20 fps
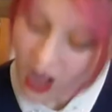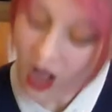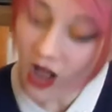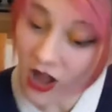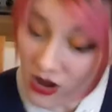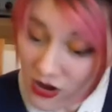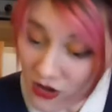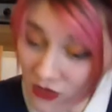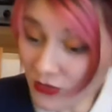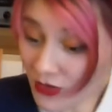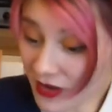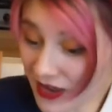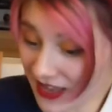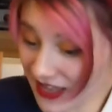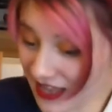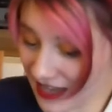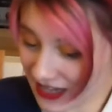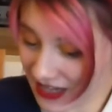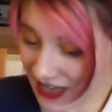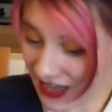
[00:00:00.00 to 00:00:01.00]

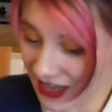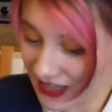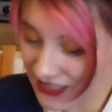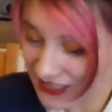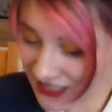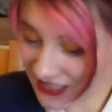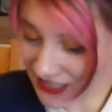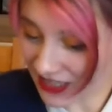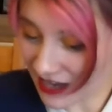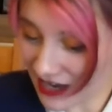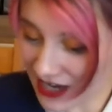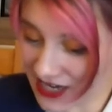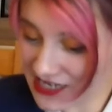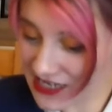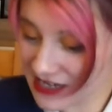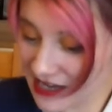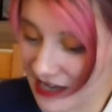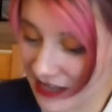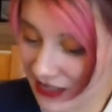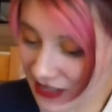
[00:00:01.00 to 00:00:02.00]
Oh, I get it.
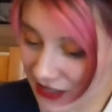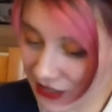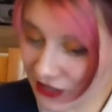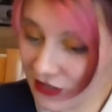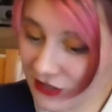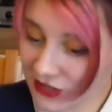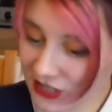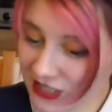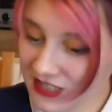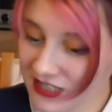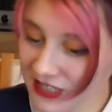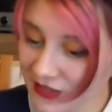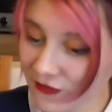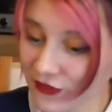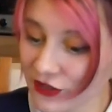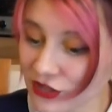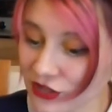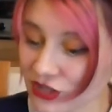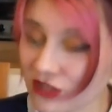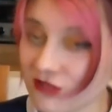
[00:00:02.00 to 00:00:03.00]
Sign that looked as
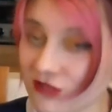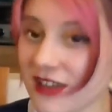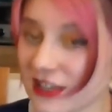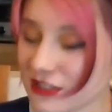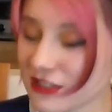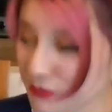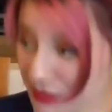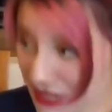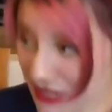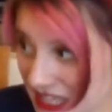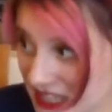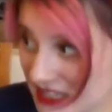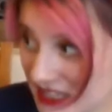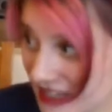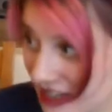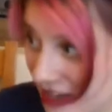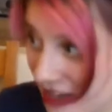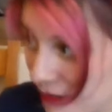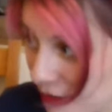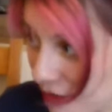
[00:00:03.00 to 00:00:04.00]
if it should have had a
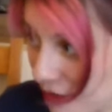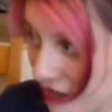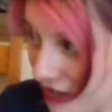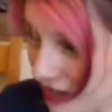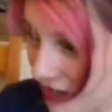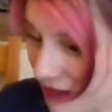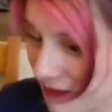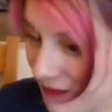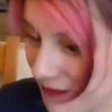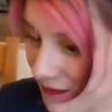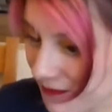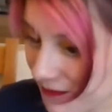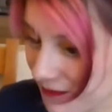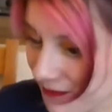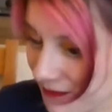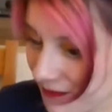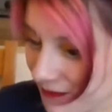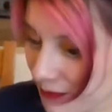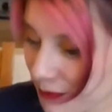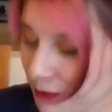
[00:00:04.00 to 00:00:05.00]
place name on it.
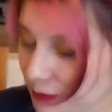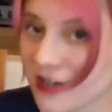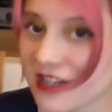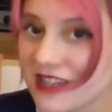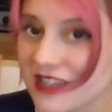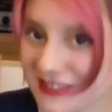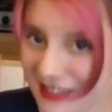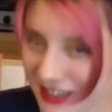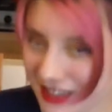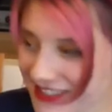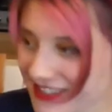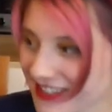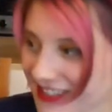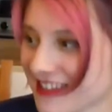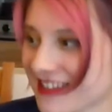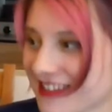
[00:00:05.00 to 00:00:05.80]
But it doesn't.